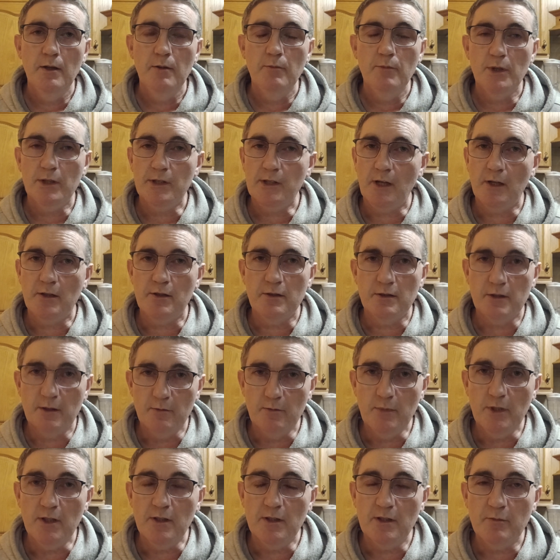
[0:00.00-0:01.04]
But that doesn't
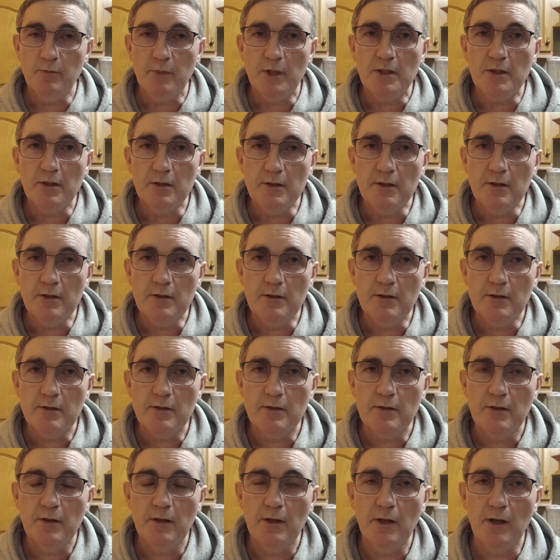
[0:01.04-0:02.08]
mean it's mental illness,